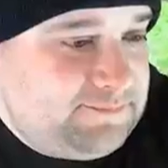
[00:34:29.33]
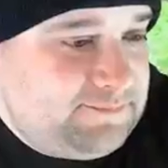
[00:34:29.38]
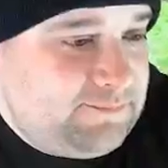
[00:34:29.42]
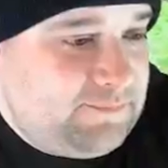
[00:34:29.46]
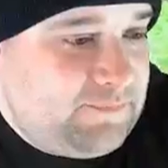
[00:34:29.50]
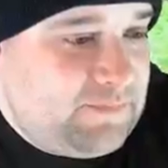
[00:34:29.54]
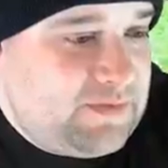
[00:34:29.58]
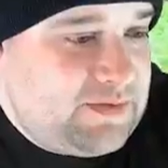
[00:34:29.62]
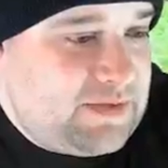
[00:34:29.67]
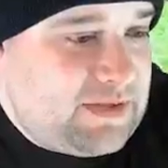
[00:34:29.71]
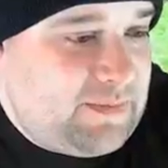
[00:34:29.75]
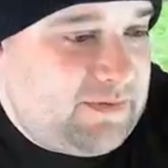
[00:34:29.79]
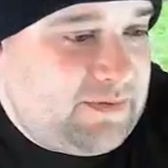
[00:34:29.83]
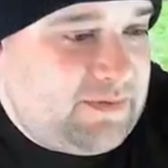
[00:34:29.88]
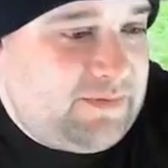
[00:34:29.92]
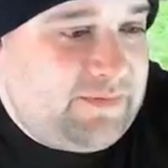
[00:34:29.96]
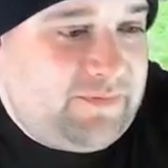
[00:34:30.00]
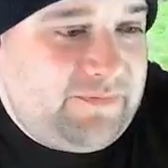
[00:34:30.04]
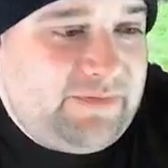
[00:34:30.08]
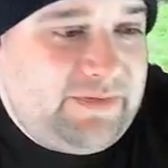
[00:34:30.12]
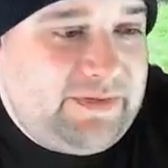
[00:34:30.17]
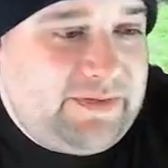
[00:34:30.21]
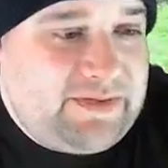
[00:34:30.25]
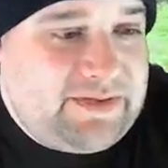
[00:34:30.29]
Tropical
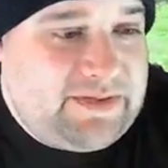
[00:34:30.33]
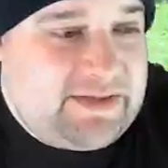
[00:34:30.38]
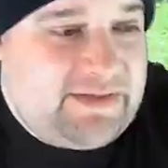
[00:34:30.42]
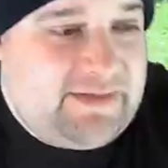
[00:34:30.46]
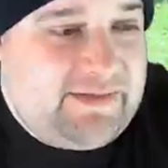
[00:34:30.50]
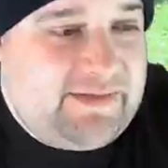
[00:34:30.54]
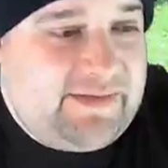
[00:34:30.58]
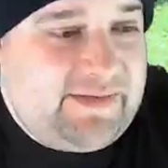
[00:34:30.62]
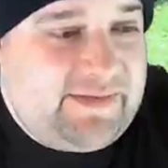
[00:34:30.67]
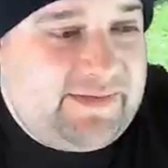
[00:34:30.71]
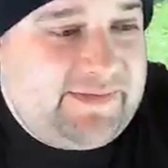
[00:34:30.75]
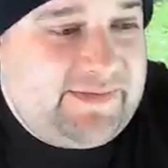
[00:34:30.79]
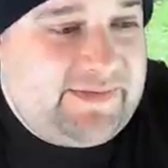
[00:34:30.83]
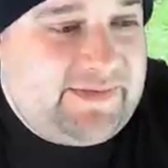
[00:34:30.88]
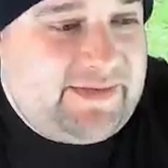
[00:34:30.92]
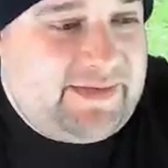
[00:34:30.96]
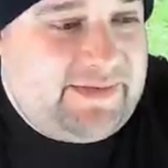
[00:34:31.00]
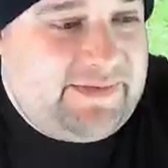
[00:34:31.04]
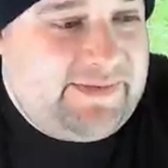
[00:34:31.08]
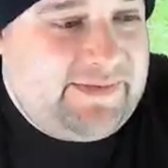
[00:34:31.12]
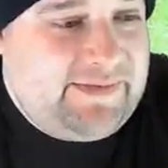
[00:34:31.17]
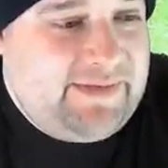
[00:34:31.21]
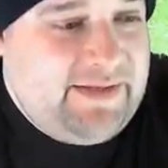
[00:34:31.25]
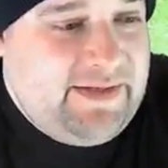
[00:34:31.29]
fish
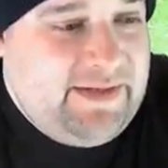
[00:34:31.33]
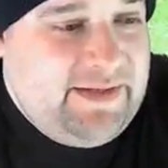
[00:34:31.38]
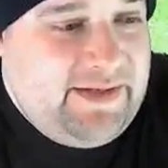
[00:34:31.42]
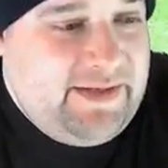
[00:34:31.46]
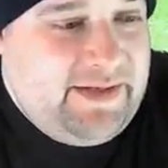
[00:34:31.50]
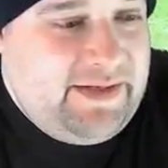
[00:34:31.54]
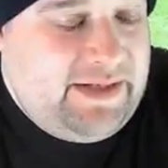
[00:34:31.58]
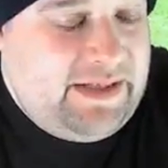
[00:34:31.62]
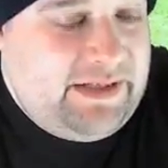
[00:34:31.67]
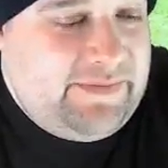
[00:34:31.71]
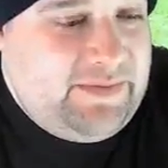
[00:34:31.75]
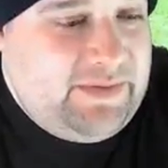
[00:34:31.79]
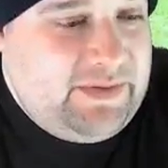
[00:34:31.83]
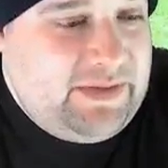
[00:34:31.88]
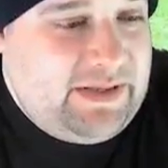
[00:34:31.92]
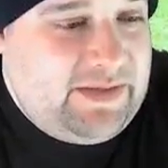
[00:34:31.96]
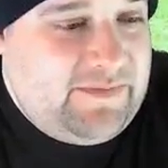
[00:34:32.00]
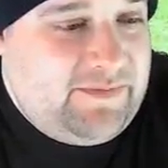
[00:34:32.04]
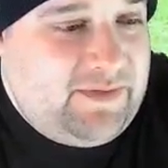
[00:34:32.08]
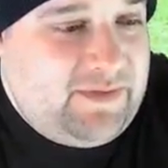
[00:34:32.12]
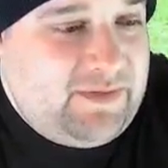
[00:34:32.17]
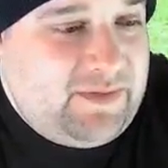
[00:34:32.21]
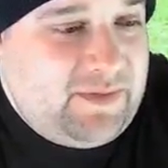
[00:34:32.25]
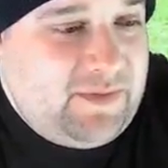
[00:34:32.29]
success. Have you
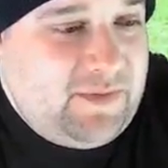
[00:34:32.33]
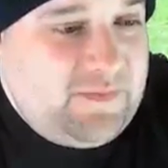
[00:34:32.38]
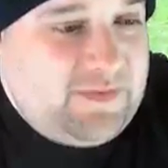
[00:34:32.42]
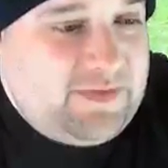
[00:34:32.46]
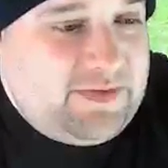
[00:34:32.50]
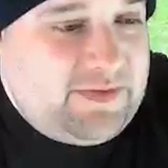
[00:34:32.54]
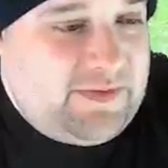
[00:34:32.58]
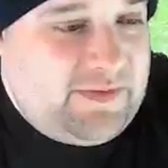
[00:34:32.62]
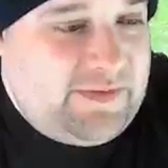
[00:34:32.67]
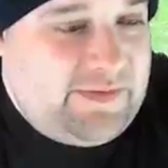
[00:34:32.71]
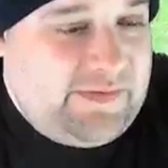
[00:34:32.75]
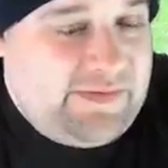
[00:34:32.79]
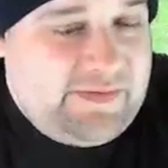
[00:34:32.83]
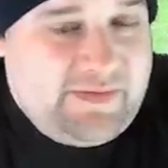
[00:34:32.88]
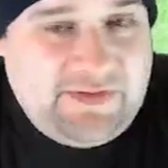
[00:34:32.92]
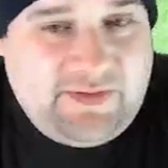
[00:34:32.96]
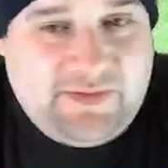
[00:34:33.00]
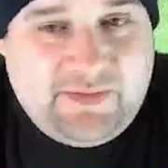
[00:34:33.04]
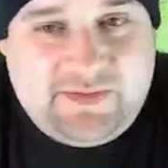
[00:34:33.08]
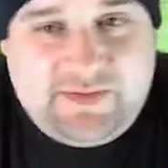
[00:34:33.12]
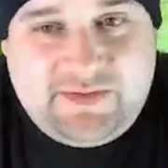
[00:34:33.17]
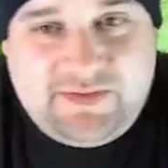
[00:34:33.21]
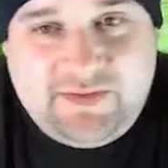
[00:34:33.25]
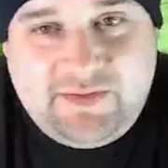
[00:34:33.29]
ever overdosed
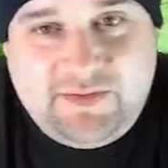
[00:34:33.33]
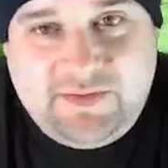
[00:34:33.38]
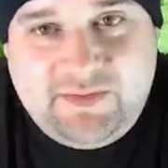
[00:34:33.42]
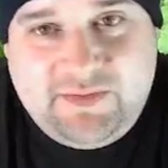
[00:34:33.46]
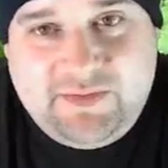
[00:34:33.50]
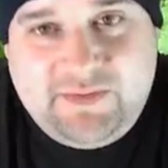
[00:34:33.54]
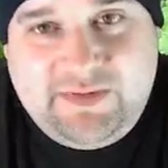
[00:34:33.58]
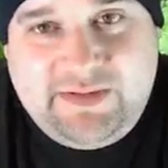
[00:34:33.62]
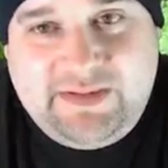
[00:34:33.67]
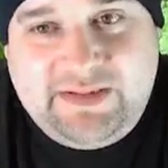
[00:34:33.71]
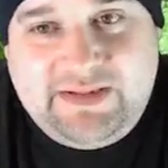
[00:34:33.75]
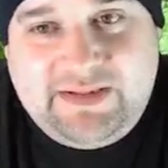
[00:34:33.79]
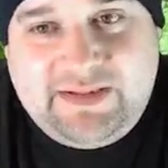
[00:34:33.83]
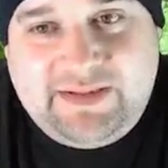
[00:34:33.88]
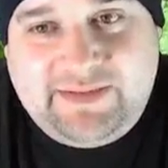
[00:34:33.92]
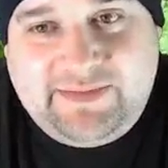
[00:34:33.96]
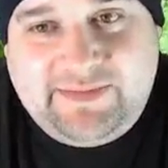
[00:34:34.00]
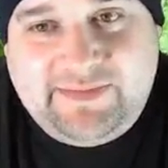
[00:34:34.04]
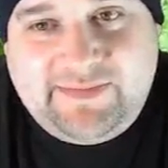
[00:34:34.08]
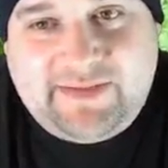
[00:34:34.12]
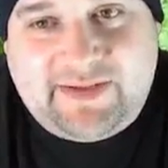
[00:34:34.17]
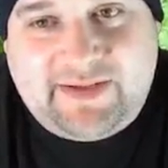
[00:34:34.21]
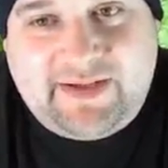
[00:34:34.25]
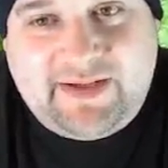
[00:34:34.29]
CO2?
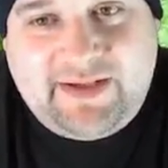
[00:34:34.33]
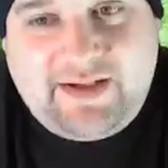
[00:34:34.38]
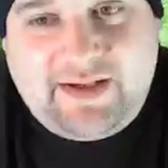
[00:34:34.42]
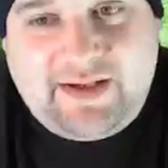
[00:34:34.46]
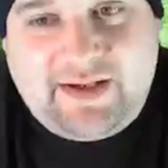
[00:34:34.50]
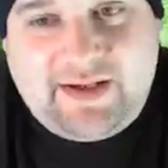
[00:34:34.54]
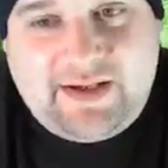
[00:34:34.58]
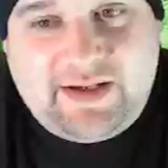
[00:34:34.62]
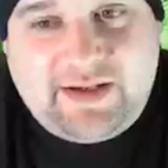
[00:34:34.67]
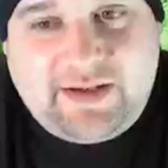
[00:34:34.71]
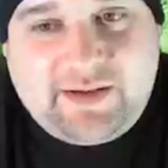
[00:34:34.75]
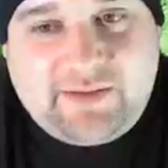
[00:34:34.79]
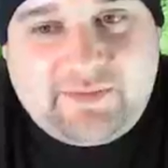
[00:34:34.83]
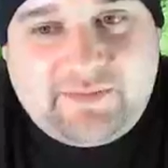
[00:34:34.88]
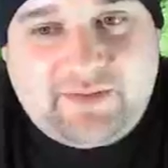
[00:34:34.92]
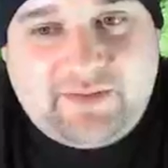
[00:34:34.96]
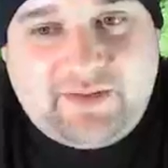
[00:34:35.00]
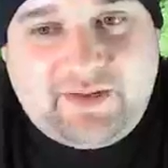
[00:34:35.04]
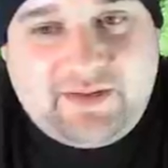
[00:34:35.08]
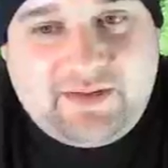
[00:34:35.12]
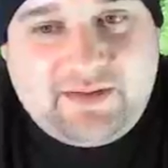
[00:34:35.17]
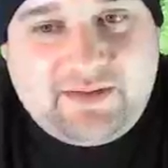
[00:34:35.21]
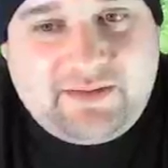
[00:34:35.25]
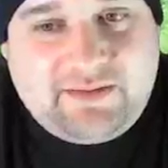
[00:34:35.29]
Yes, I have,
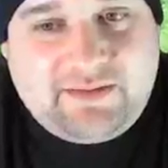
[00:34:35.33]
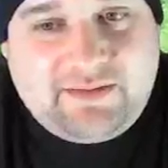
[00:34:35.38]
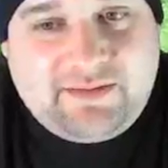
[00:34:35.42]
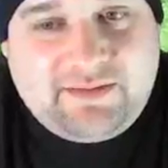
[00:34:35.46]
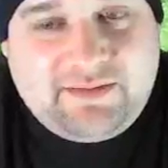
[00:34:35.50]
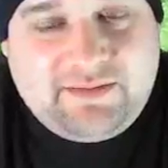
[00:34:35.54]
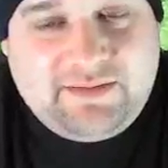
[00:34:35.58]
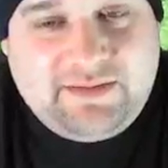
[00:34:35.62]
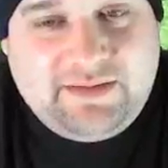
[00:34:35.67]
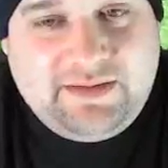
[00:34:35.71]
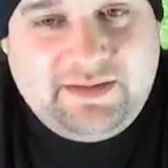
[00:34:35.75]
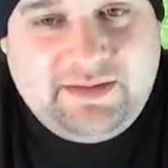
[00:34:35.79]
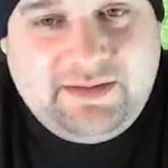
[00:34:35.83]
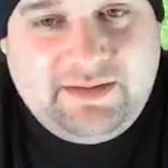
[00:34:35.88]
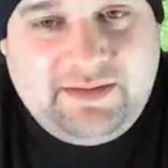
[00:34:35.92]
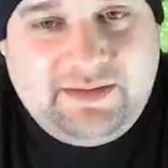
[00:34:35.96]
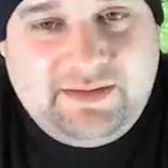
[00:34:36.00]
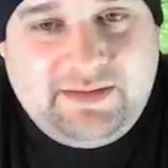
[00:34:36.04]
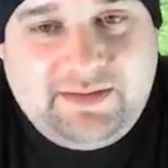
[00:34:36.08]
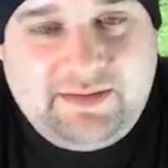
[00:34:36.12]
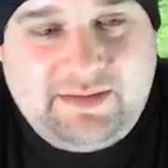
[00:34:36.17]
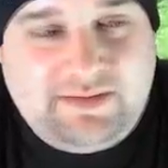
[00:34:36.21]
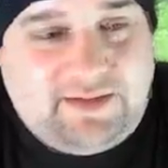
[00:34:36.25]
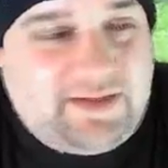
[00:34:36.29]
on
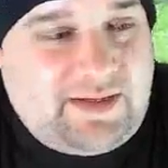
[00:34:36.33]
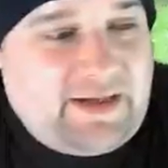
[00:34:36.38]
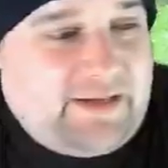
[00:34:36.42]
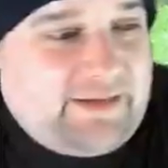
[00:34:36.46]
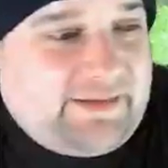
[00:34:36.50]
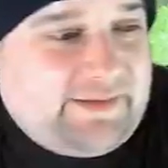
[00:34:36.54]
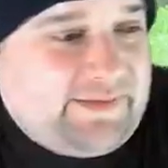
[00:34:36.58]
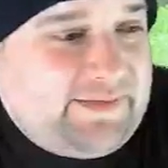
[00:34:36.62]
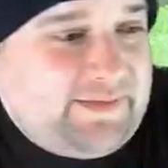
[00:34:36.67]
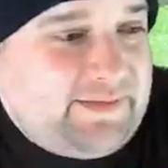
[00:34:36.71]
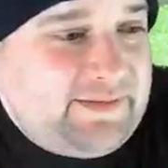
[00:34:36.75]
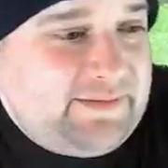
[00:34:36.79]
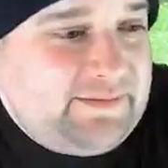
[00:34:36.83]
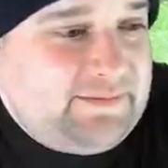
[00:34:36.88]
accident.